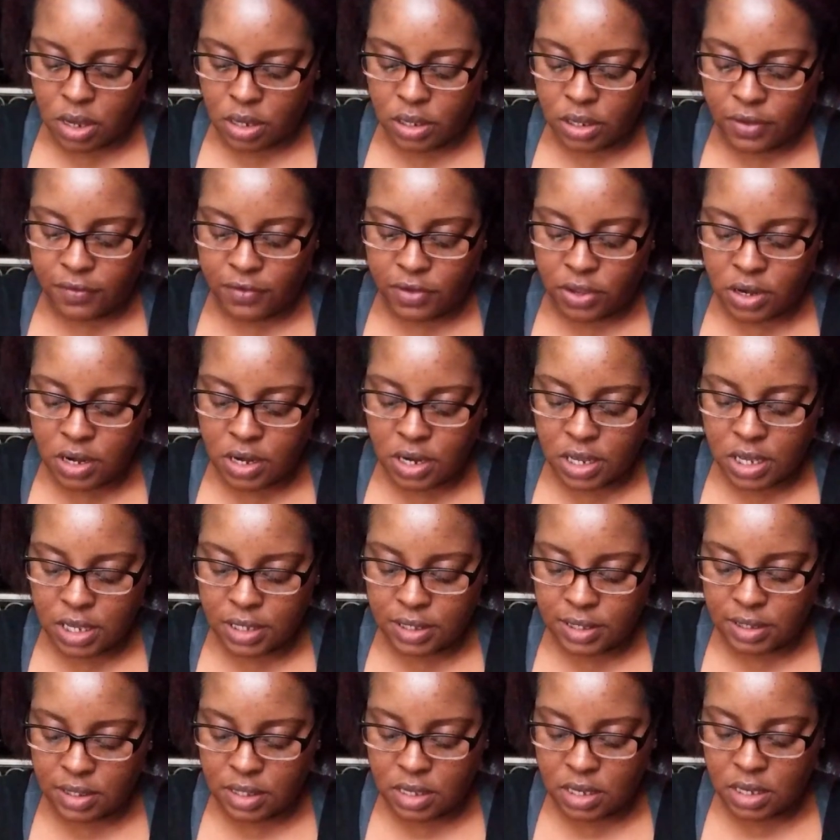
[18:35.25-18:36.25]
Olivia
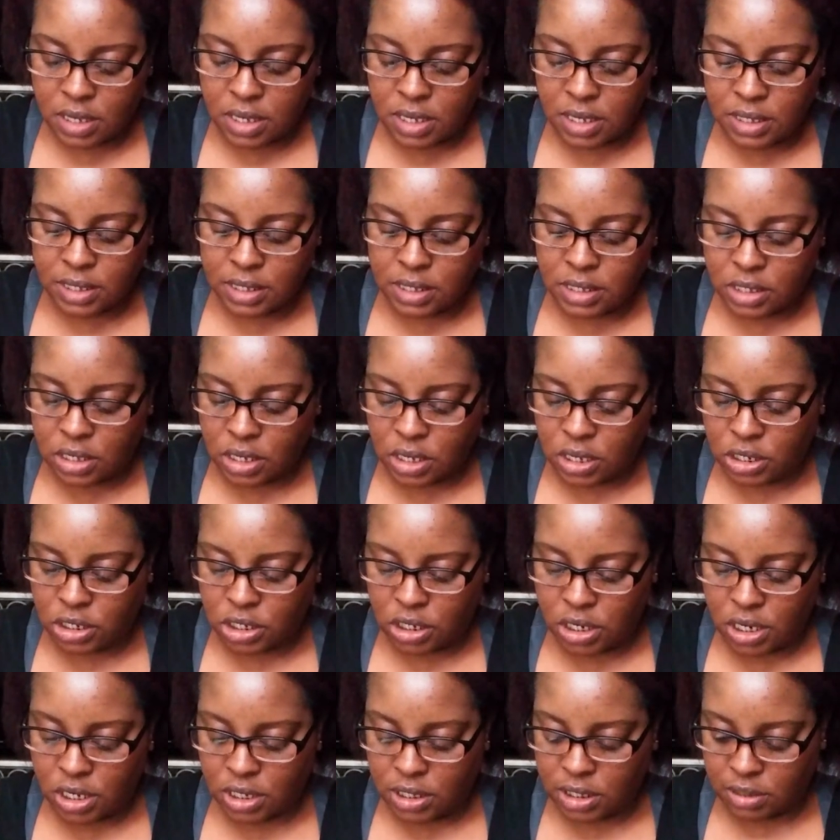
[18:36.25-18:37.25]
needs this.
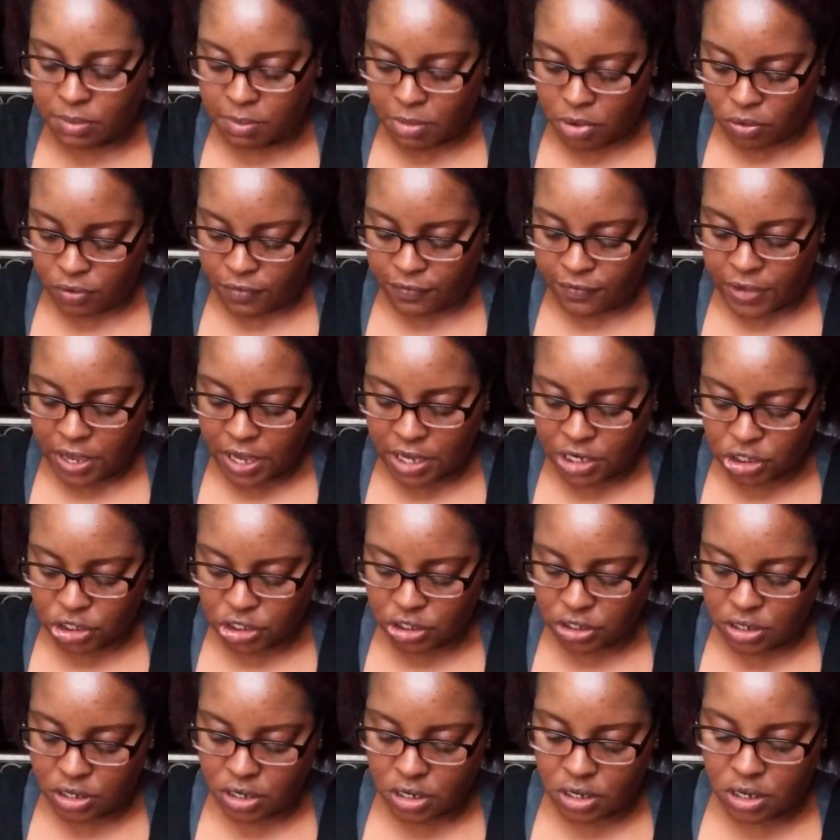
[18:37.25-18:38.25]
She needs some
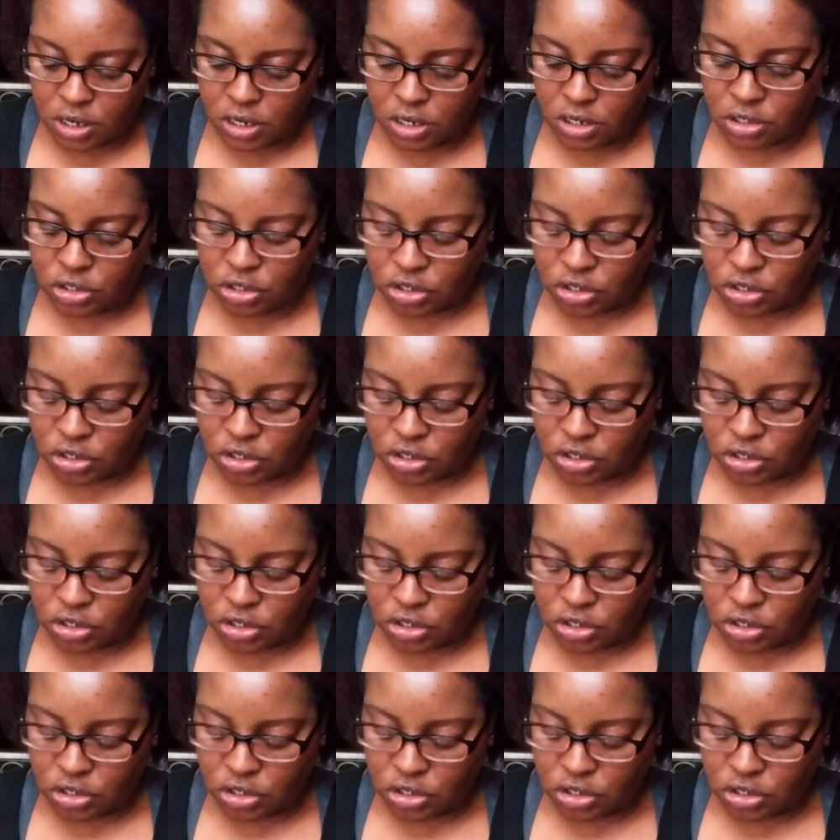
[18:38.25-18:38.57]
motivation.